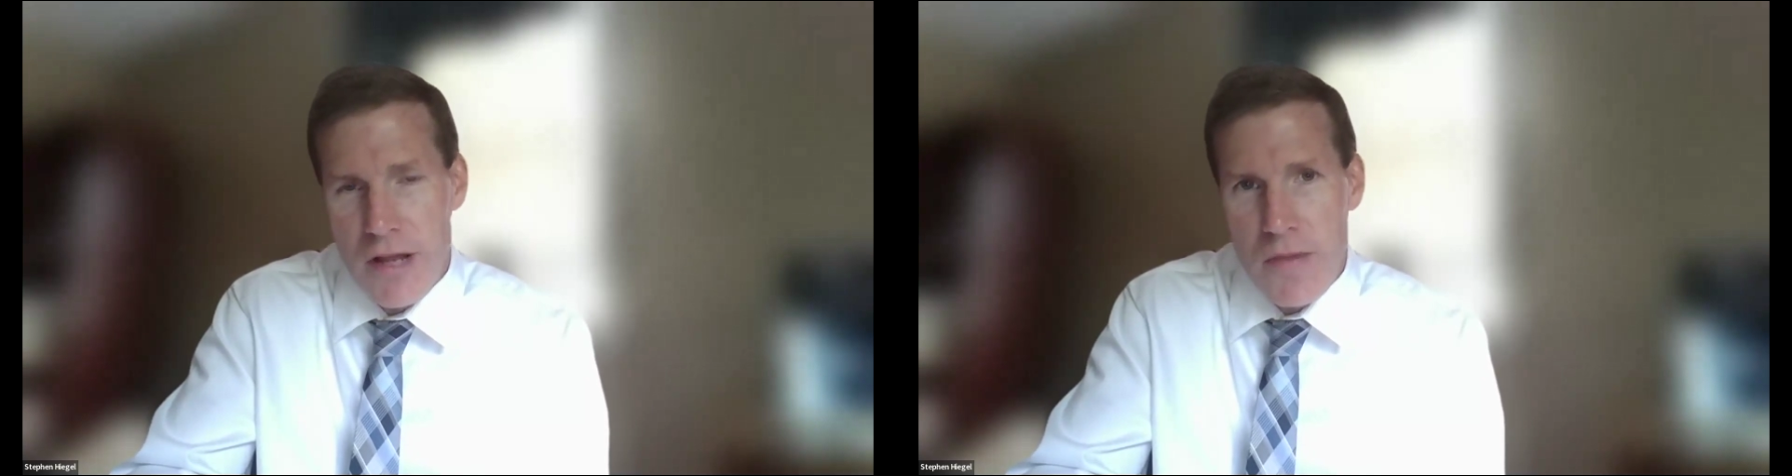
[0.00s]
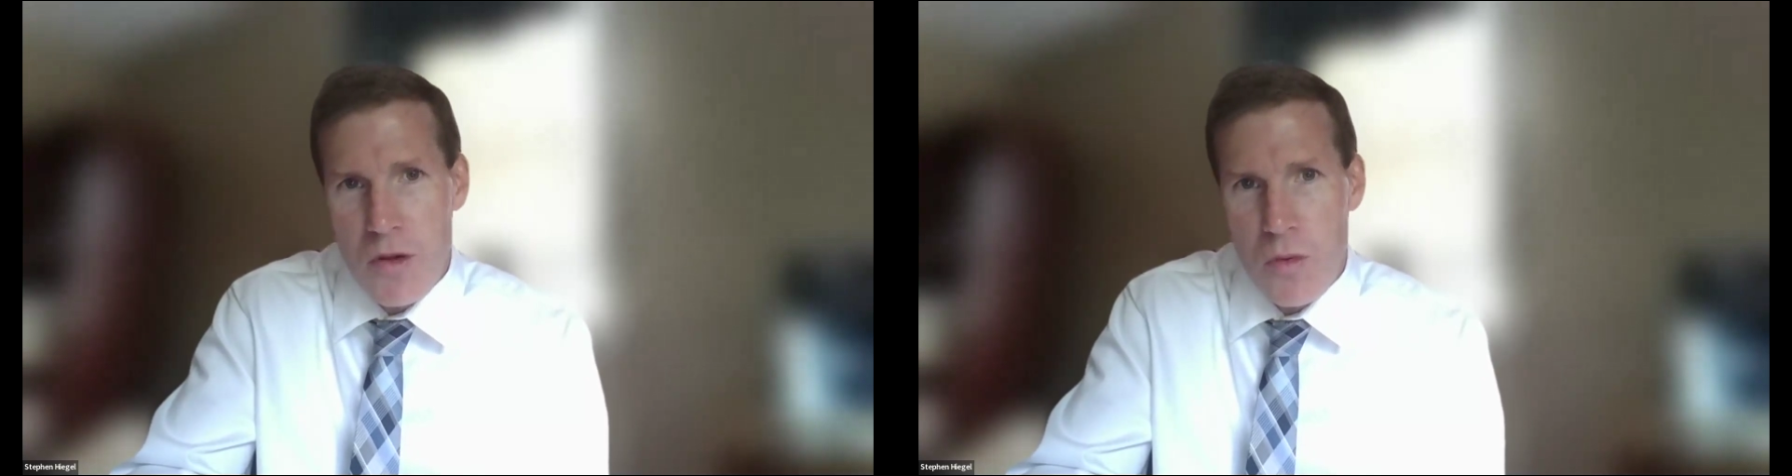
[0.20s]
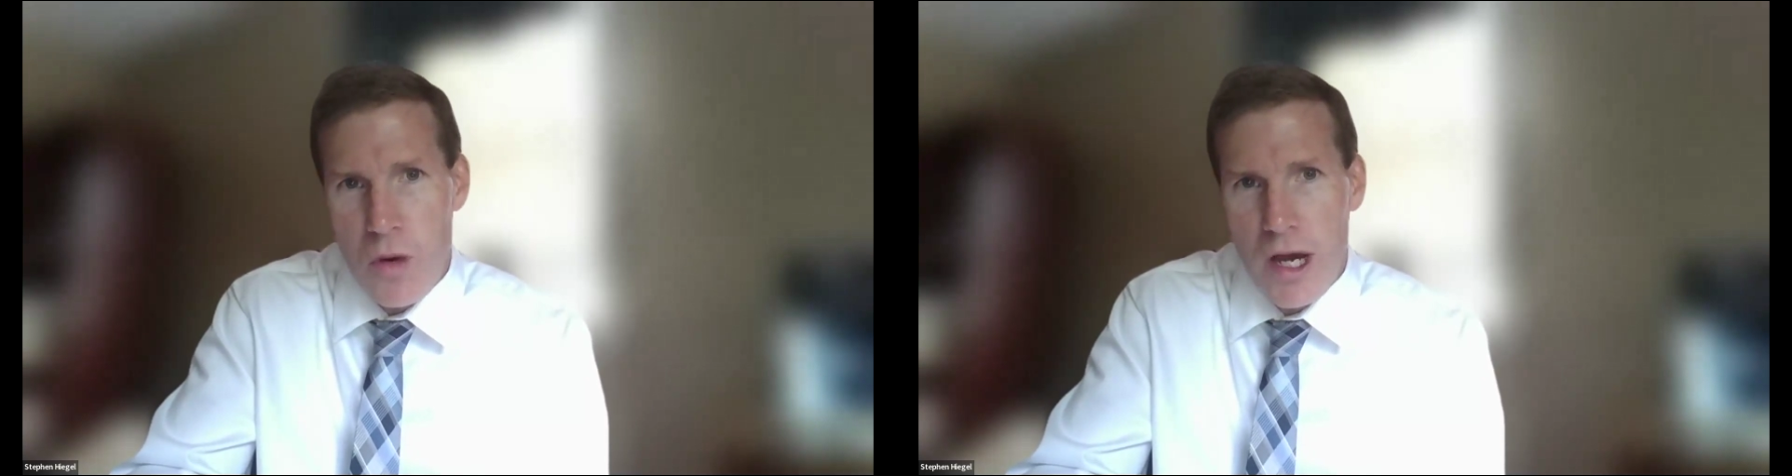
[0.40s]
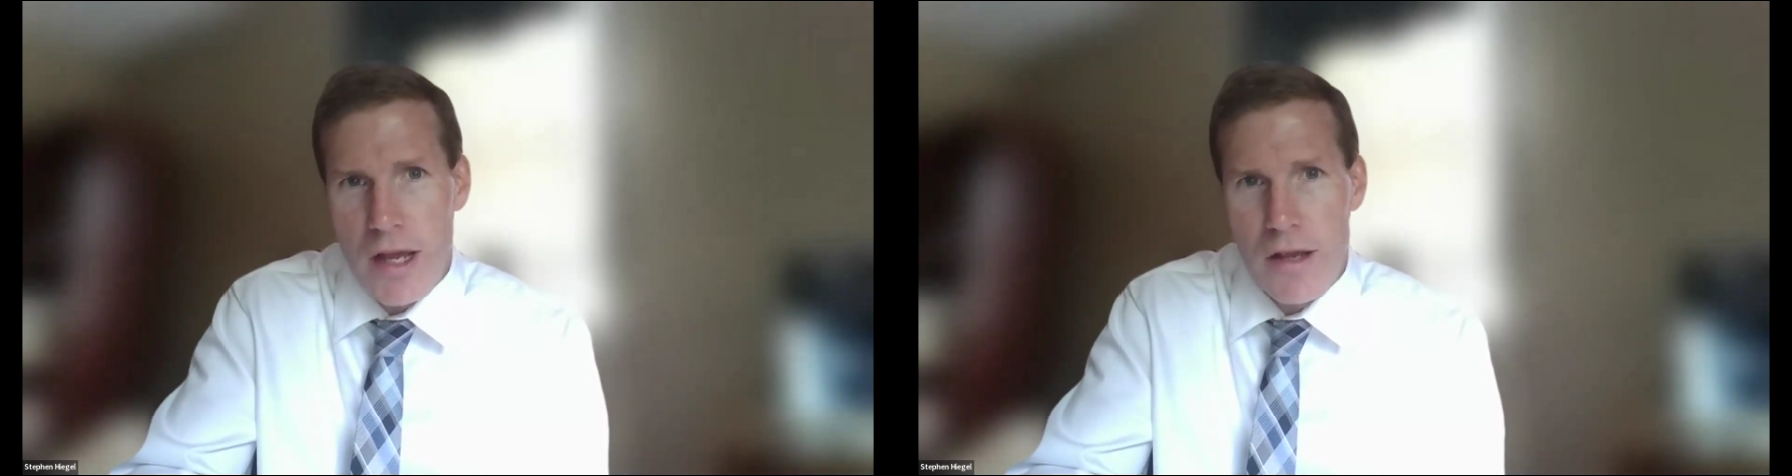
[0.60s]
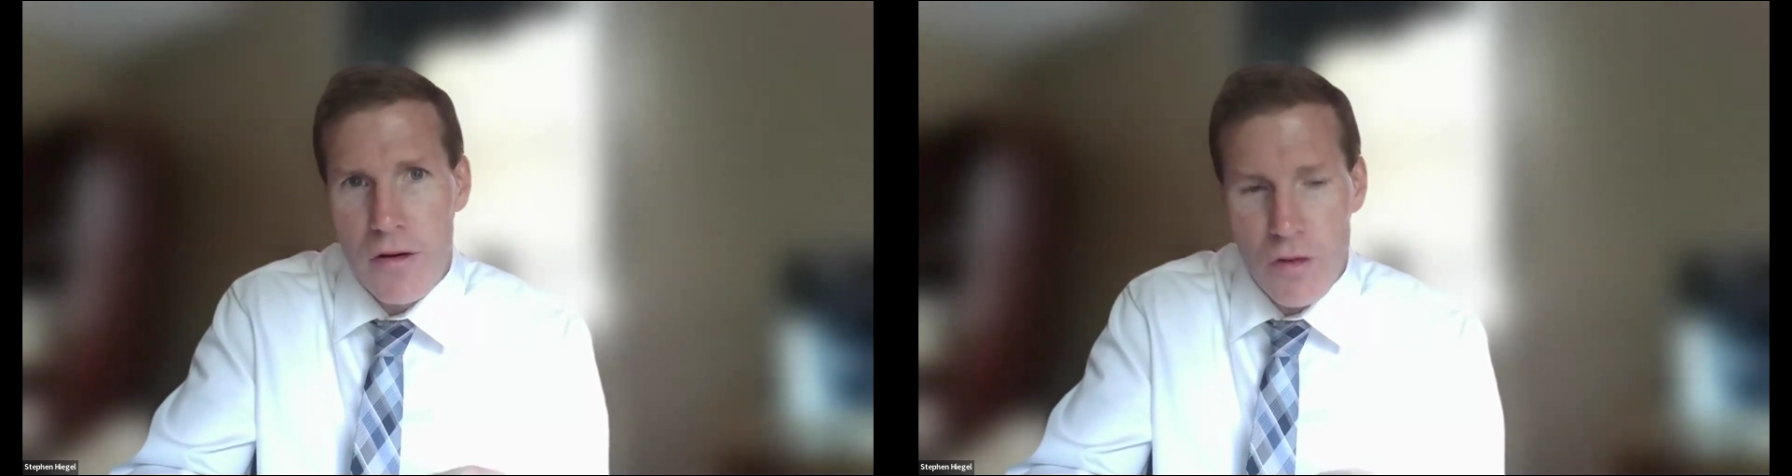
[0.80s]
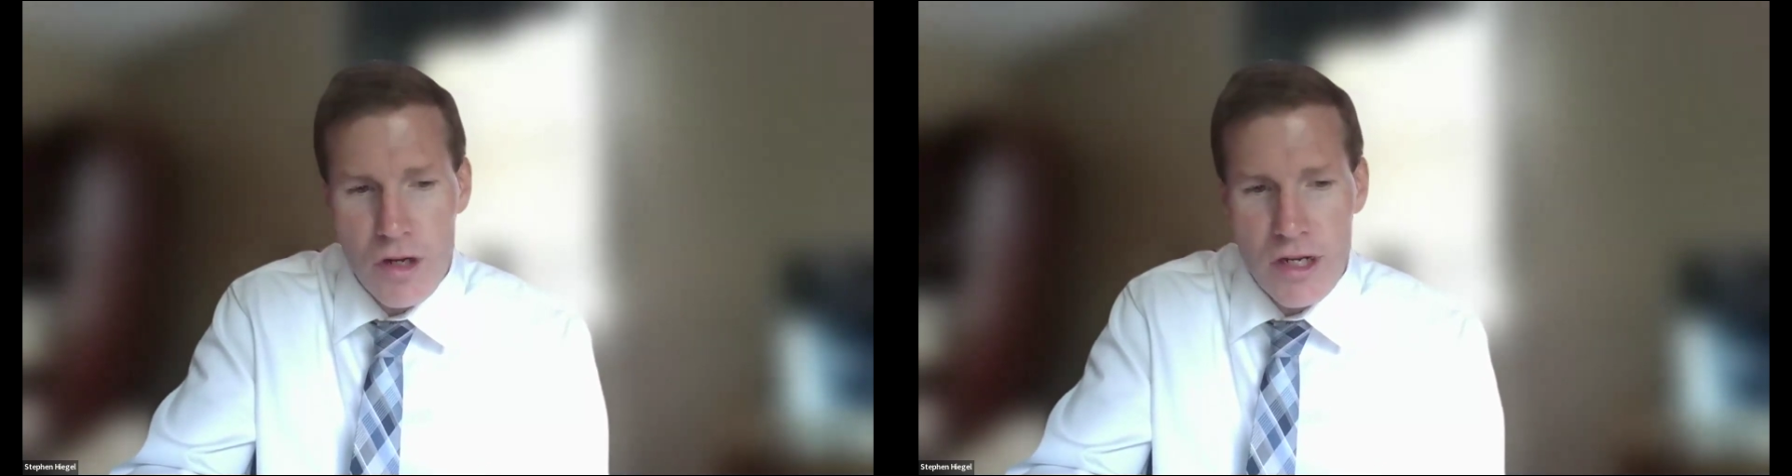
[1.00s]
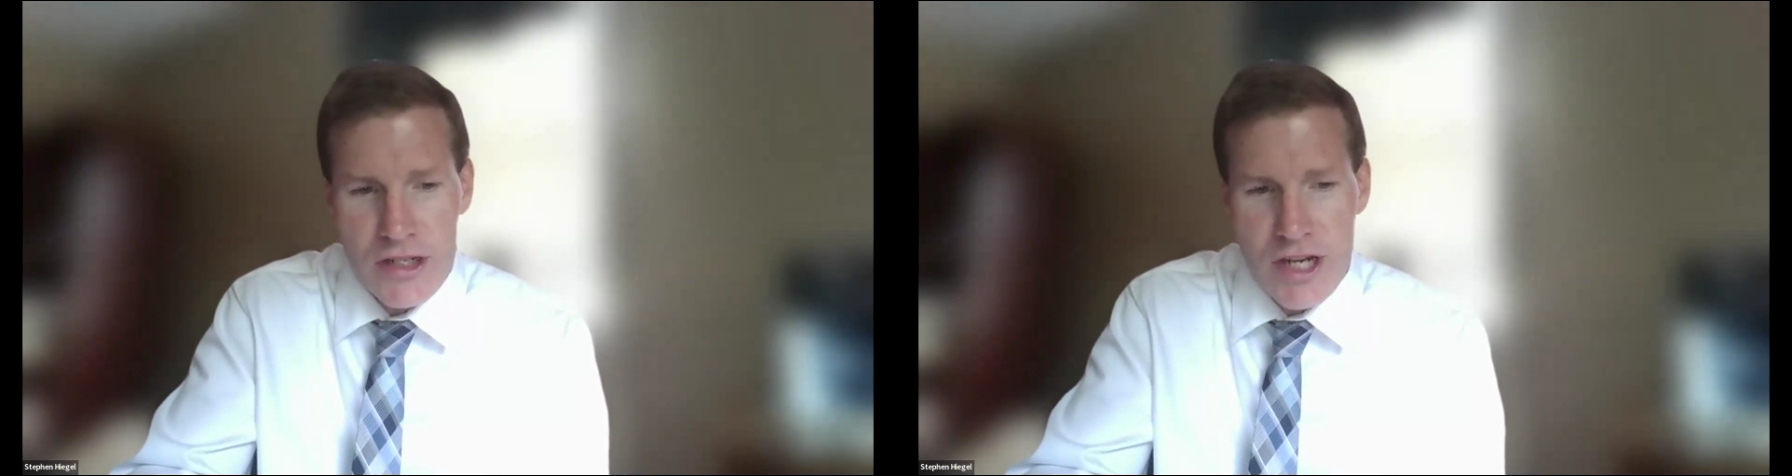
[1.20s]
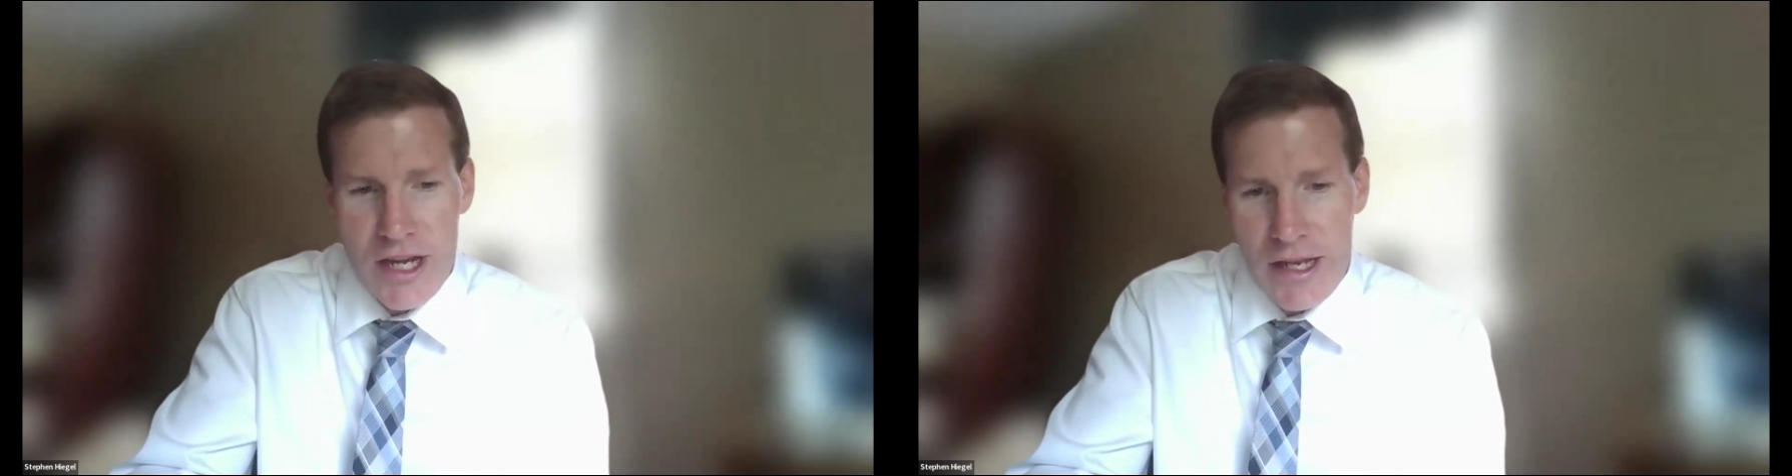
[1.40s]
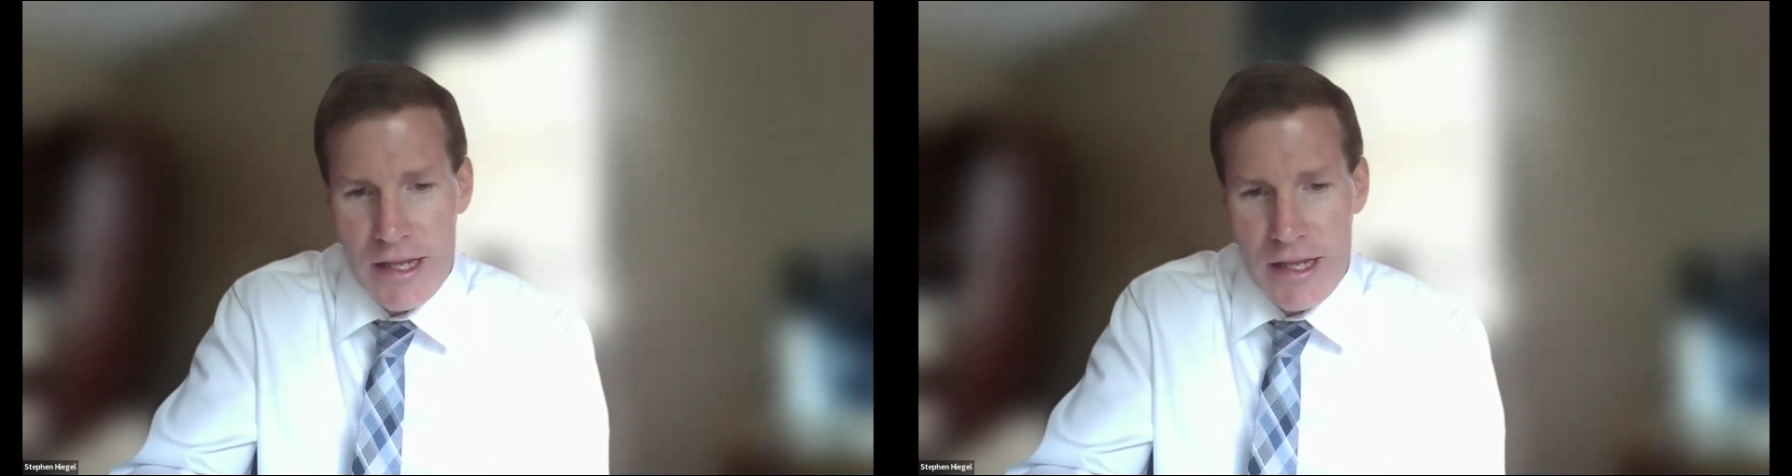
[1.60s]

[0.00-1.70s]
APY on a checking